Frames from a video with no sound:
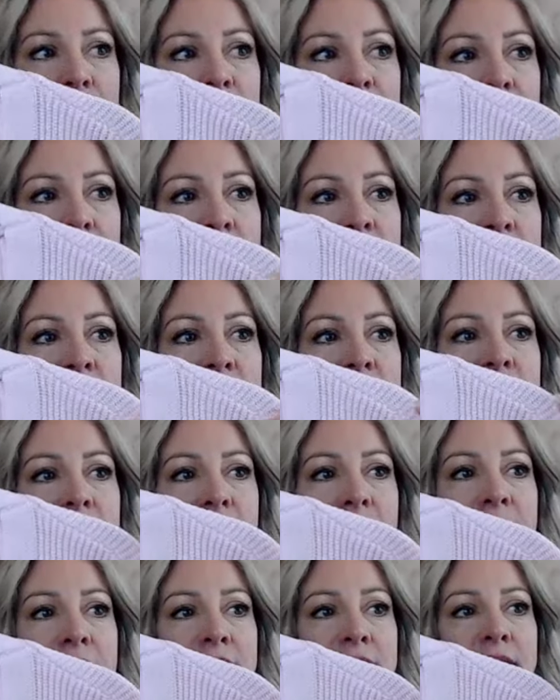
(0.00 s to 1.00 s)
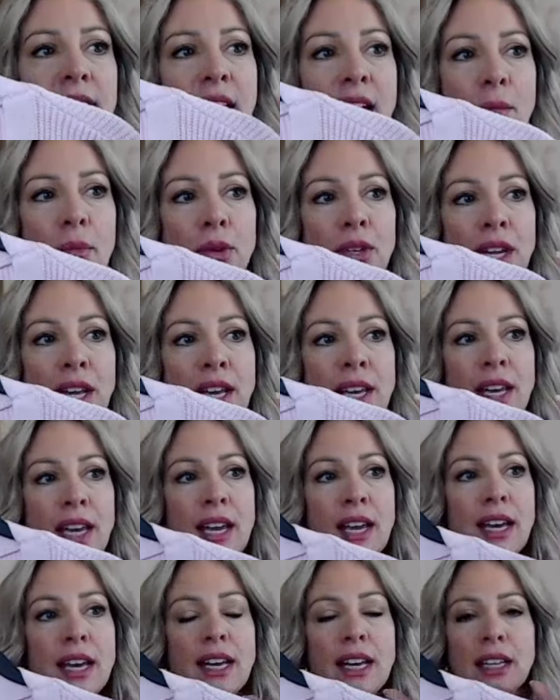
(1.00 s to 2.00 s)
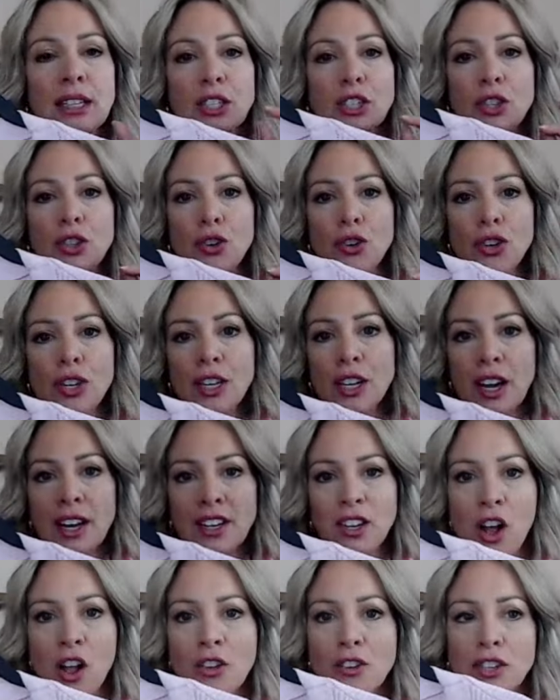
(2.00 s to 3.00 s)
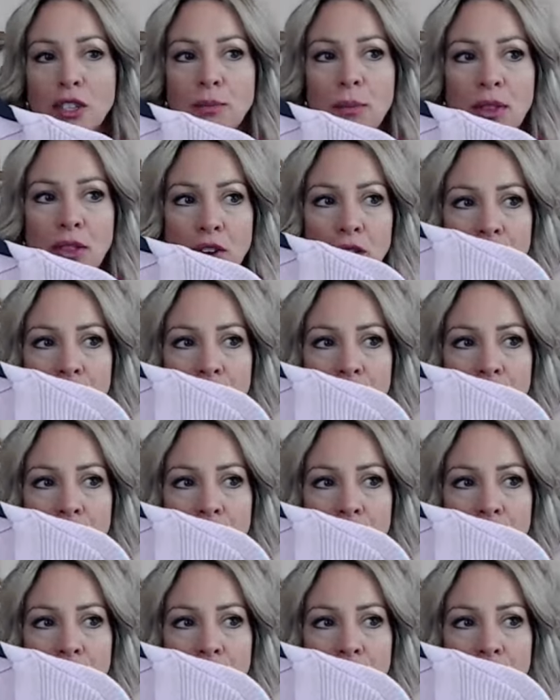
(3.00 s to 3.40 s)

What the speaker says: like nice and tight cable knit. It's $39, but